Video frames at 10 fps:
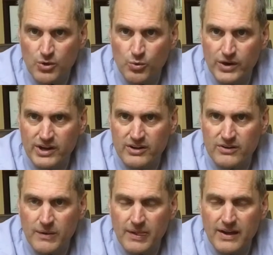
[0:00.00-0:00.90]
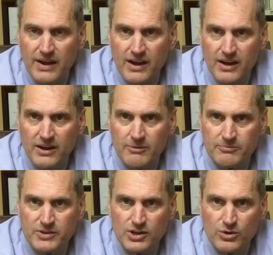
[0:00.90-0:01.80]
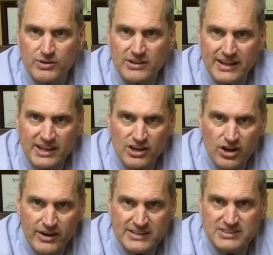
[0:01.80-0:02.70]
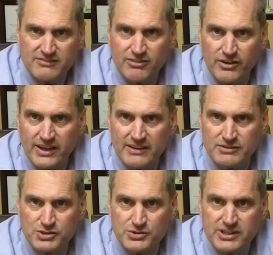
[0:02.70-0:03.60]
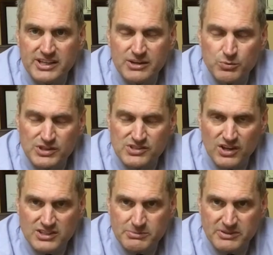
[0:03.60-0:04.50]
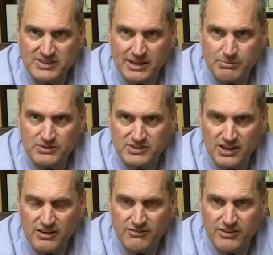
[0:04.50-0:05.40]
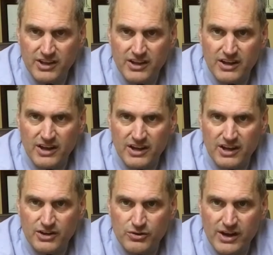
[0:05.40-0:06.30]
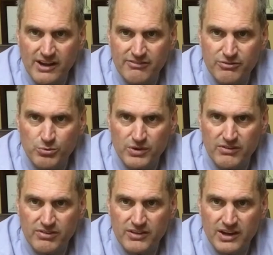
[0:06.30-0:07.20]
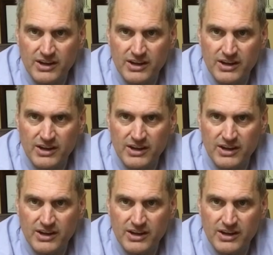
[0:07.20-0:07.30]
where like a car accident, falling out of a tree, and we saw some examples of a graph with